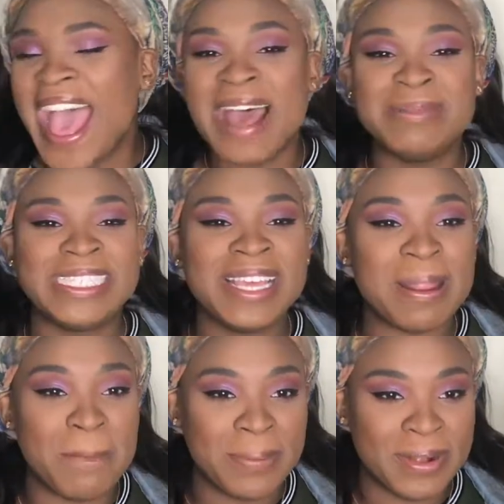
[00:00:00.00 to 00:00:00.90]
I'm just
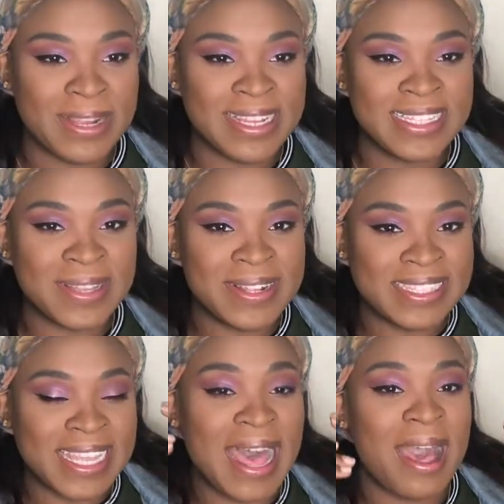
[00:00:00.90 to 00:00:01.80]
gonna bronze on
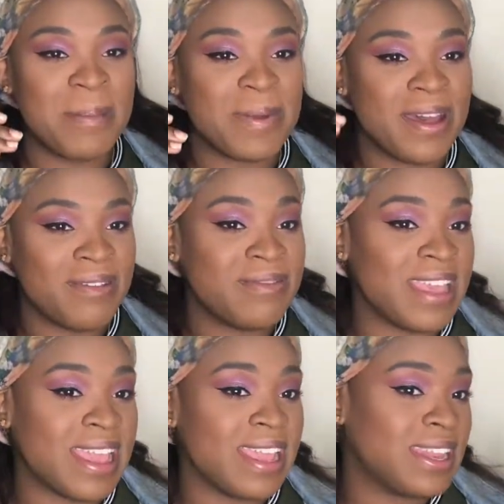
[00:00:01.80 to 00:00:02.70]
top of
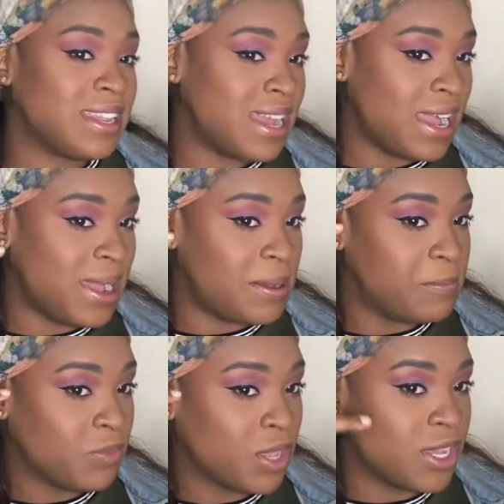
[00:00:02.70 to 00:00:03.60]
that
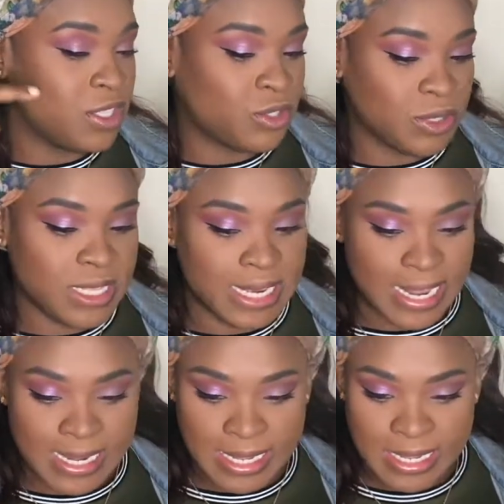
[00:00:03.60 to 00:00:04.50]
contour that
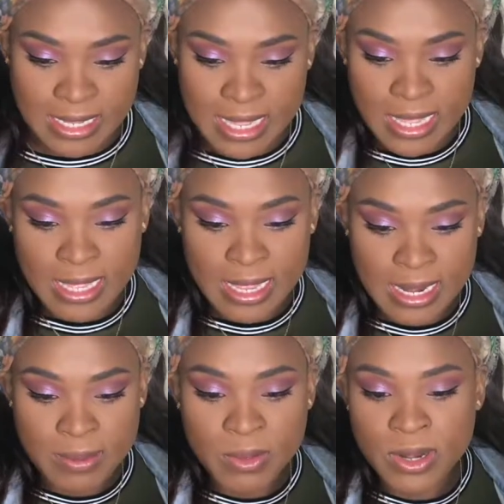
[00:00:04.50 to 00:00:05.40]
I did.
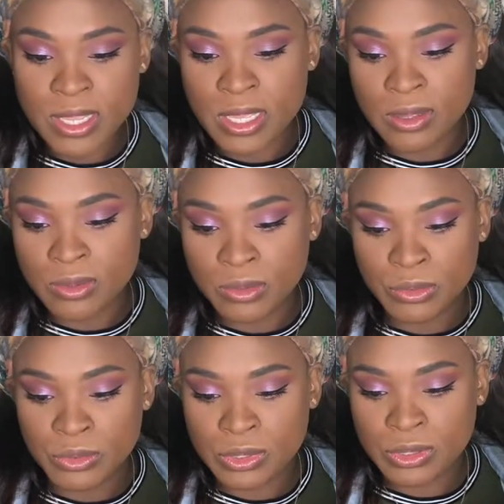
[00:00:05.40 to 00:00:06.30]
And I'm gonna
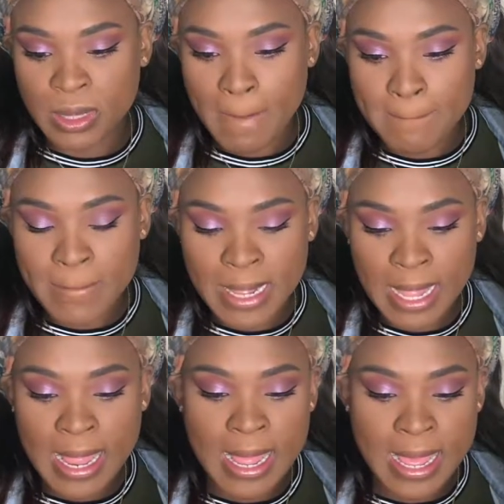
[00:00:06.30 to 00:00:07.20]
use
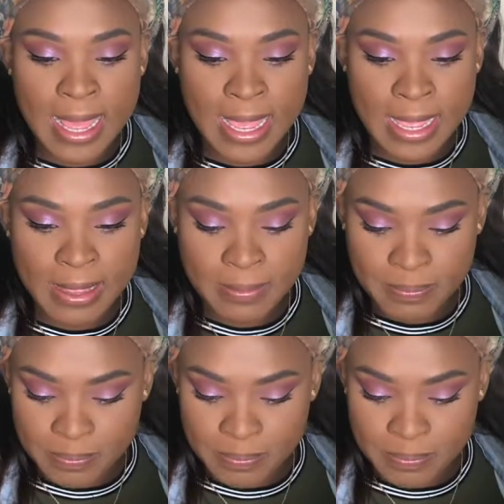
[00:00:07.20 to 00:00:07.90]
my,